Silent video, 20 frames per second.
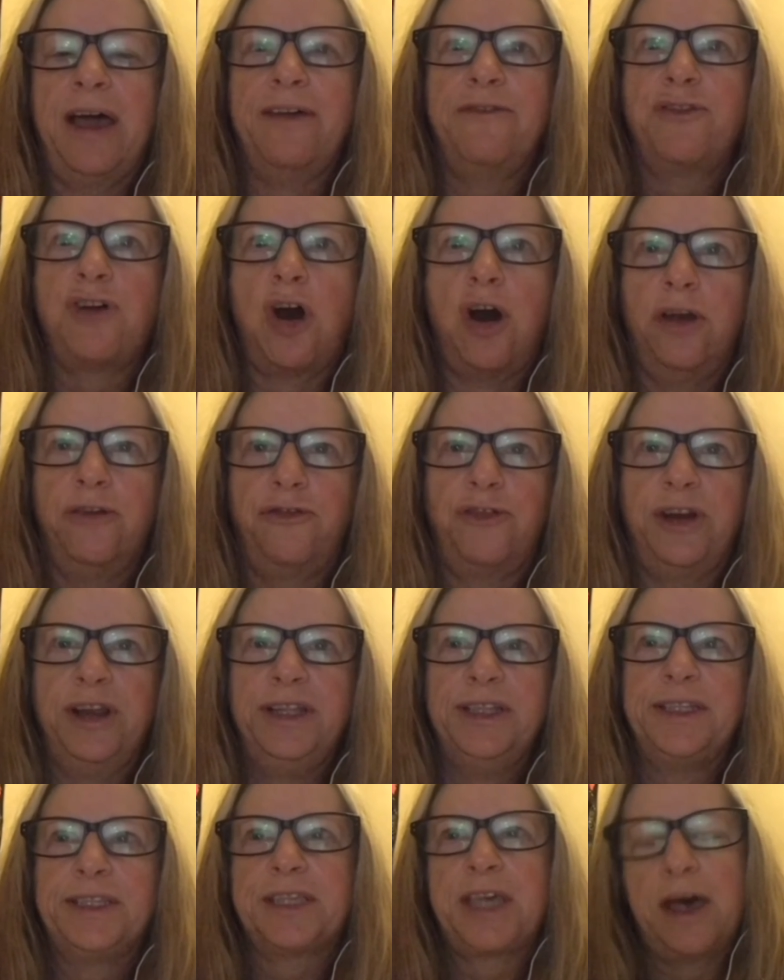
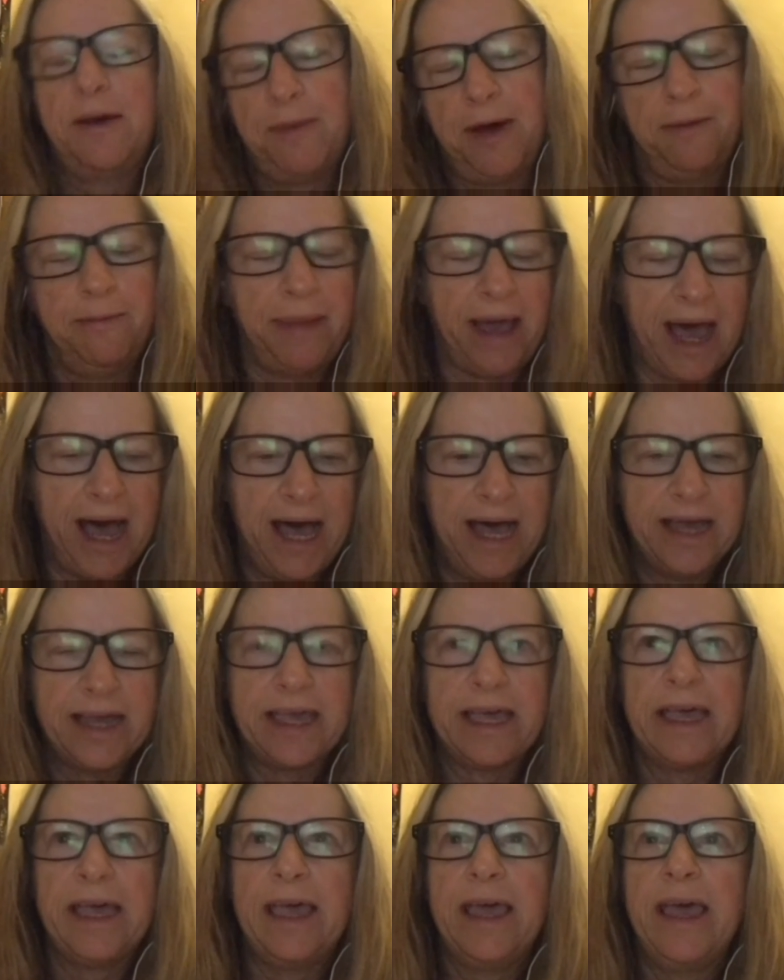conference, come on
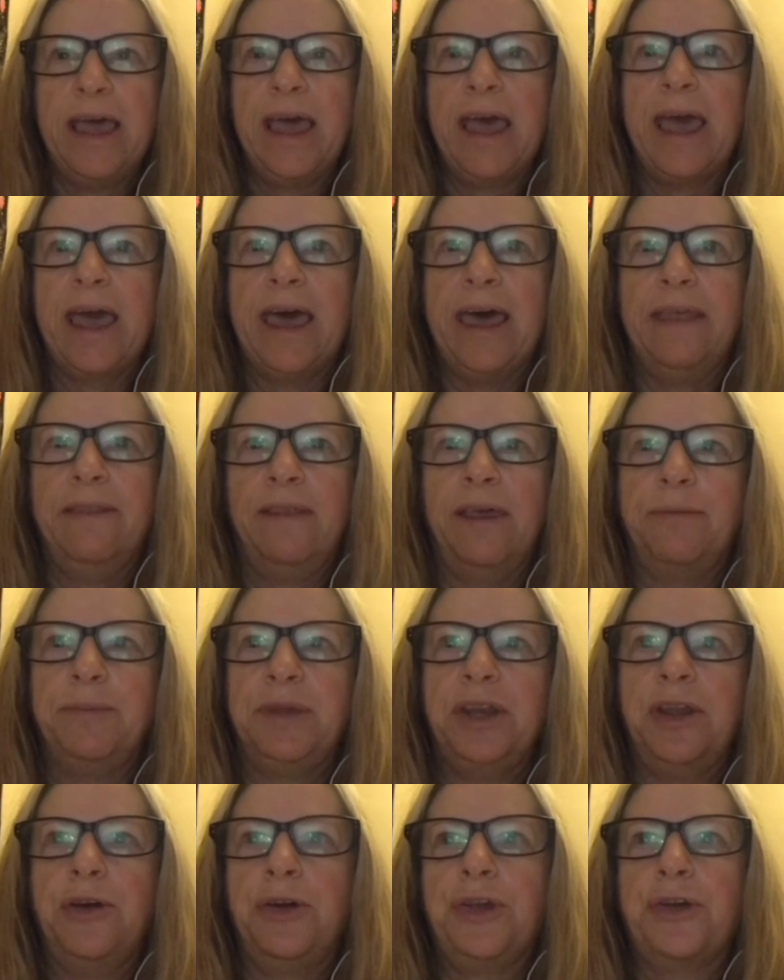back and let me
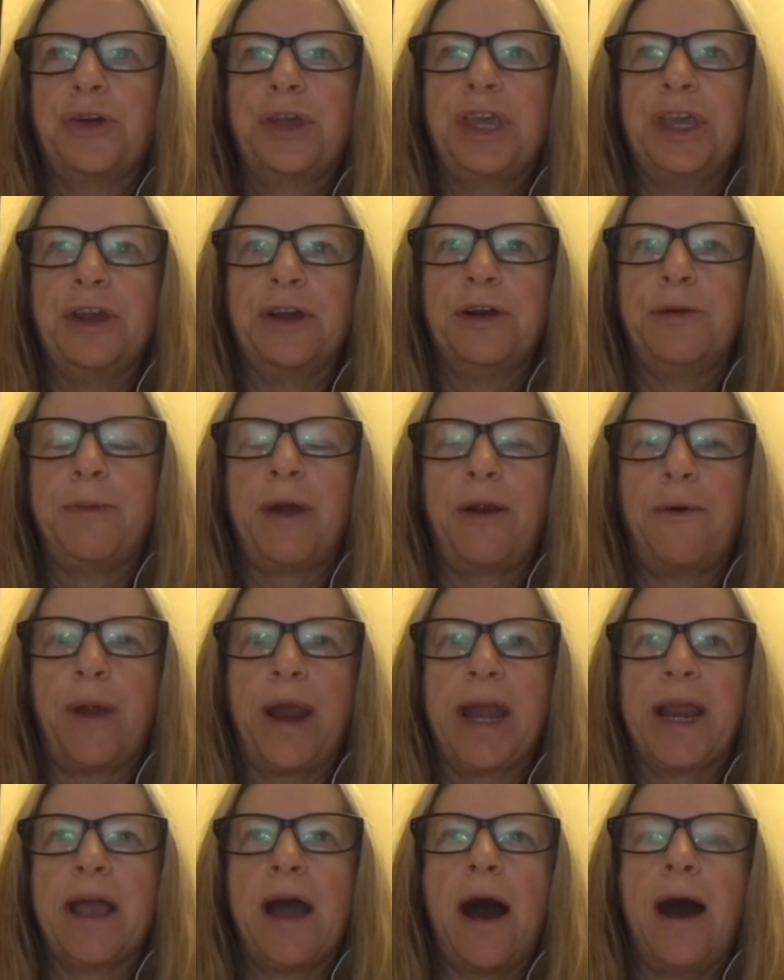know you're here by
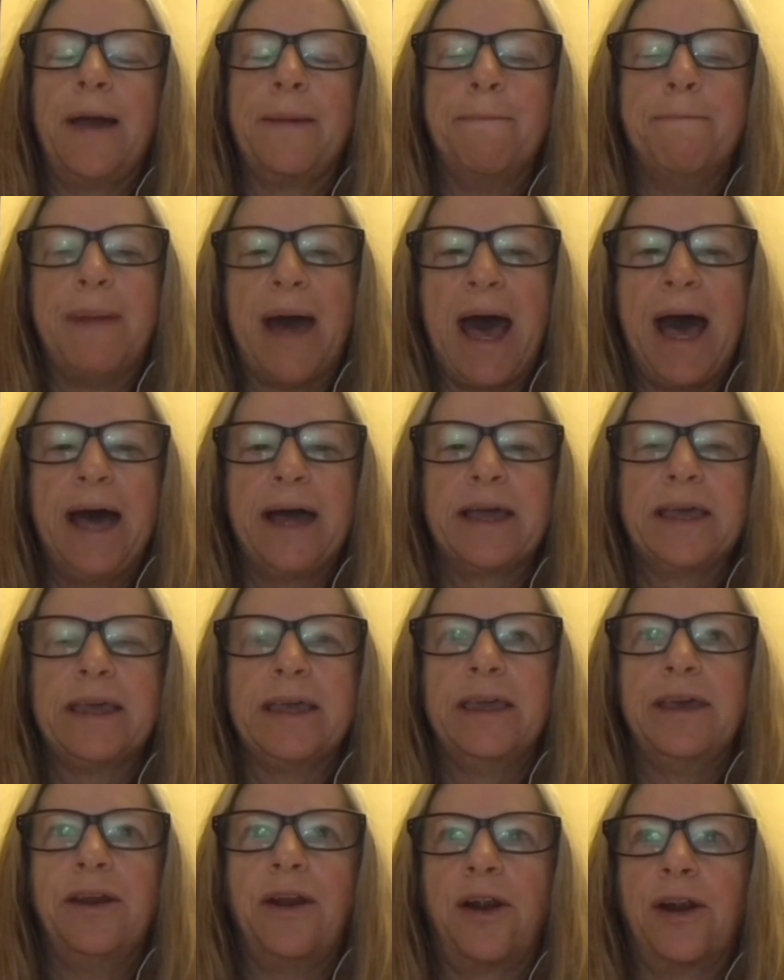writing "I'm back"
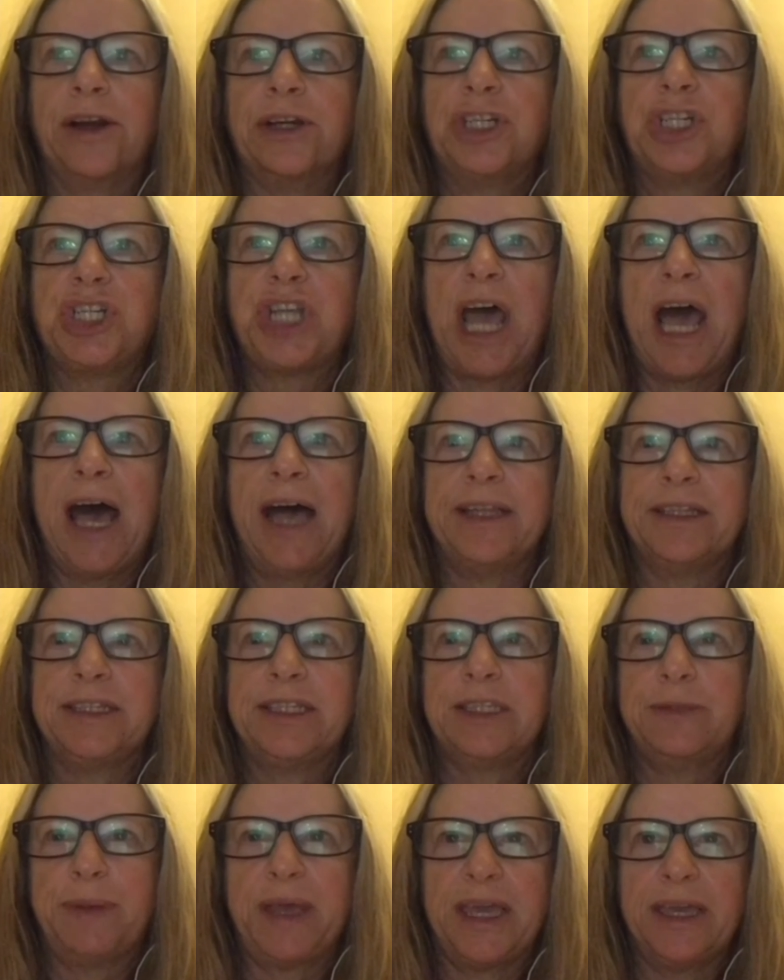in our chat
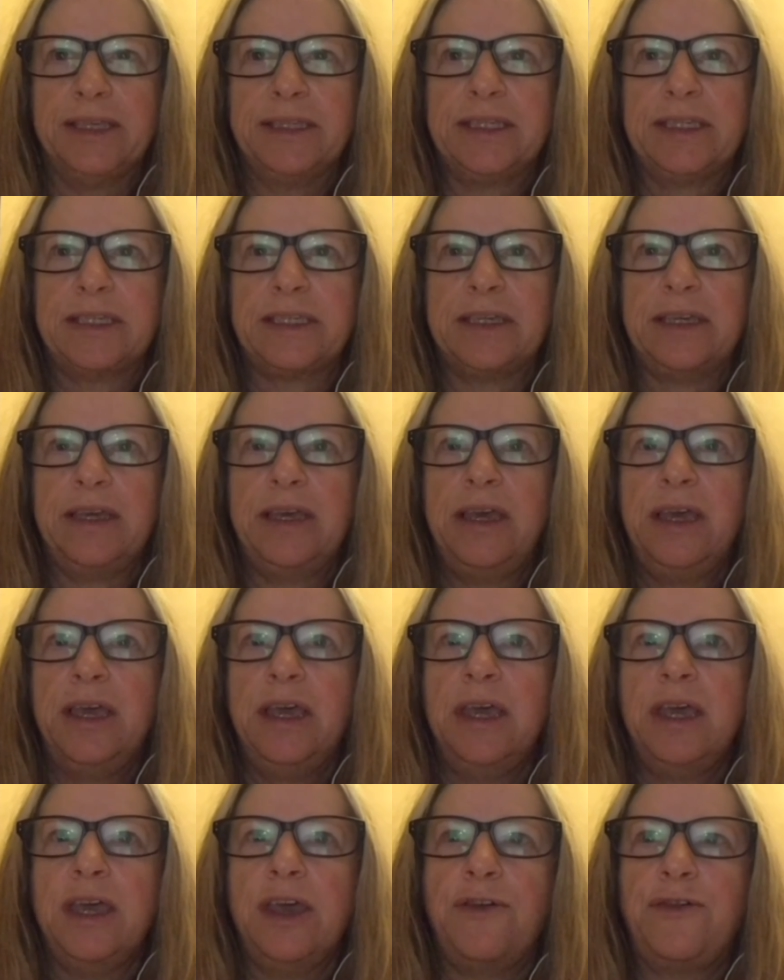space.
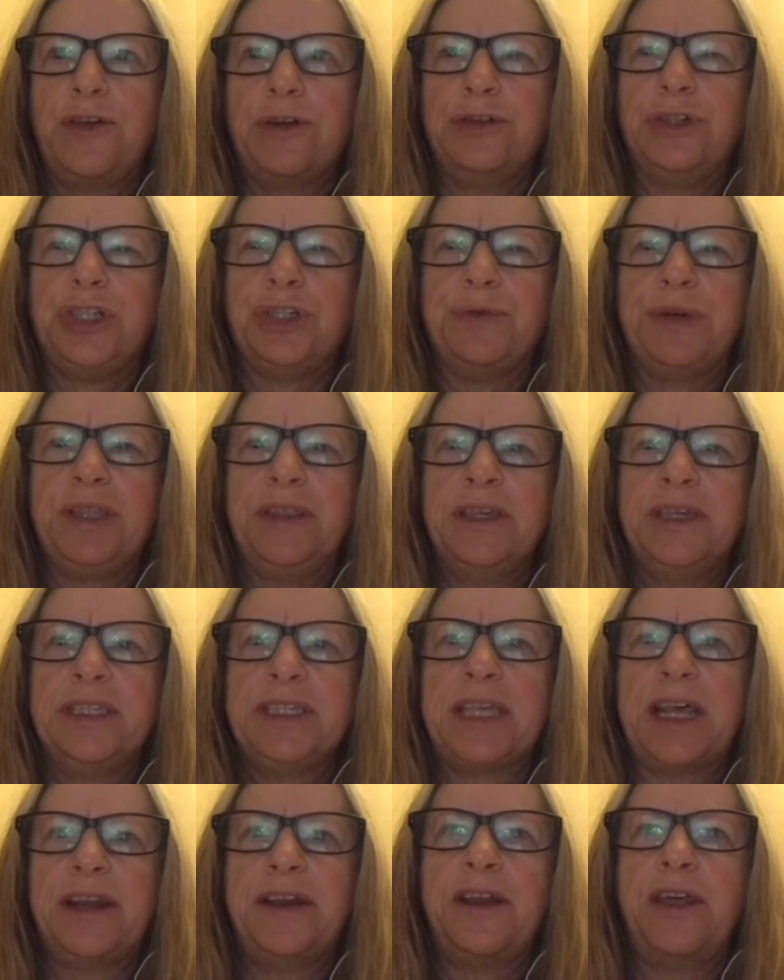If you're doing this
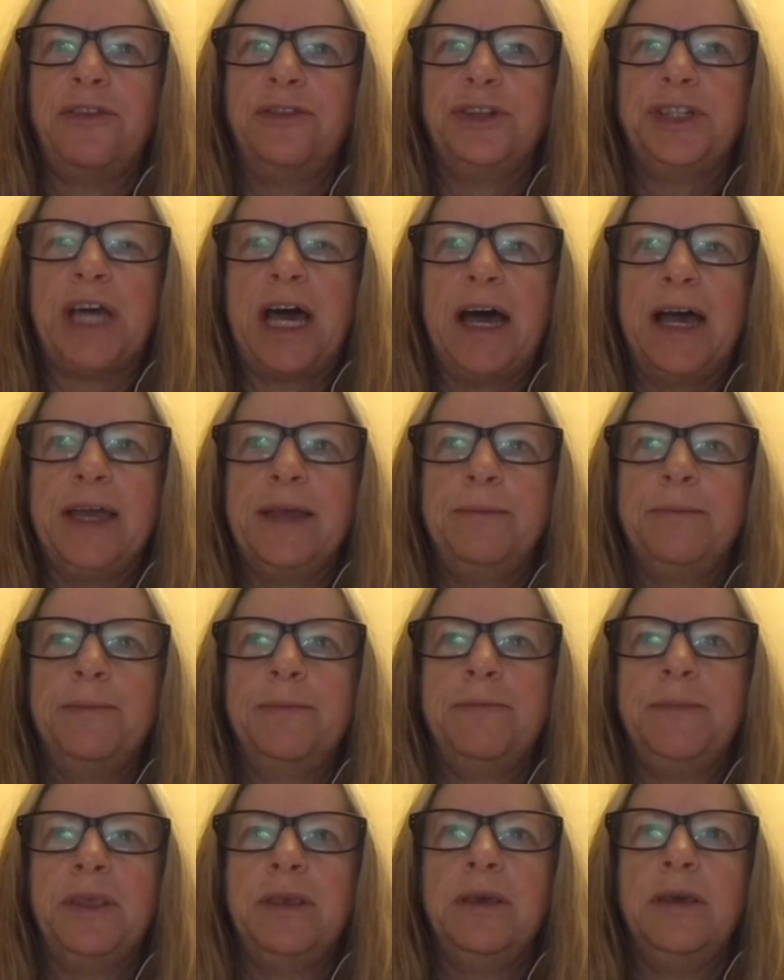at another time,
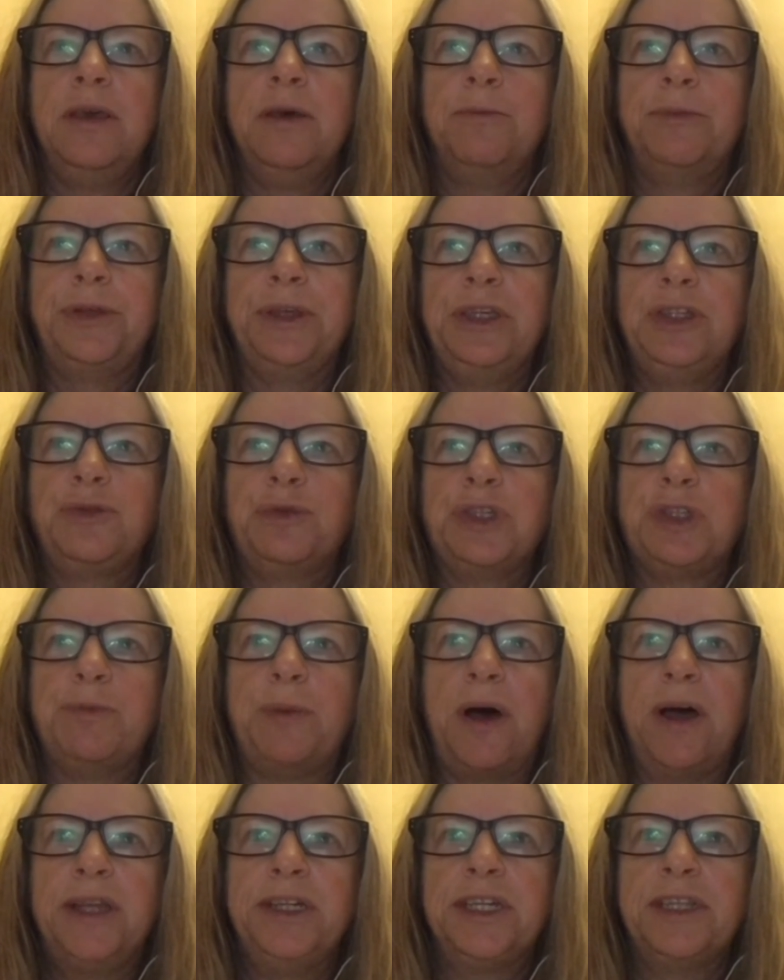please
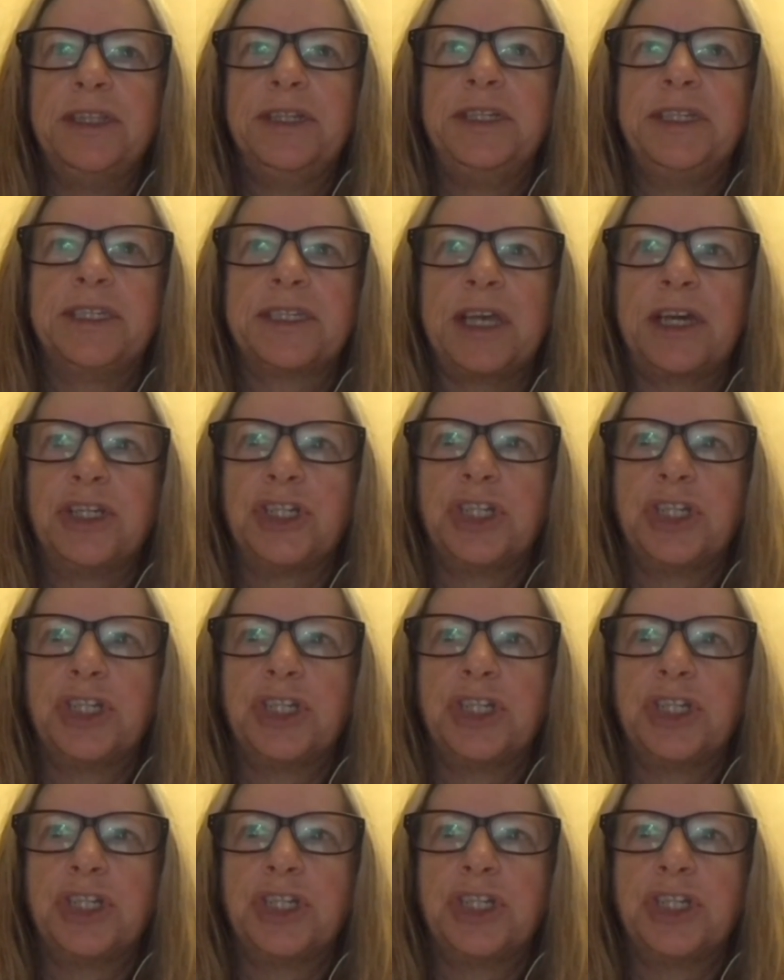respond to the discussion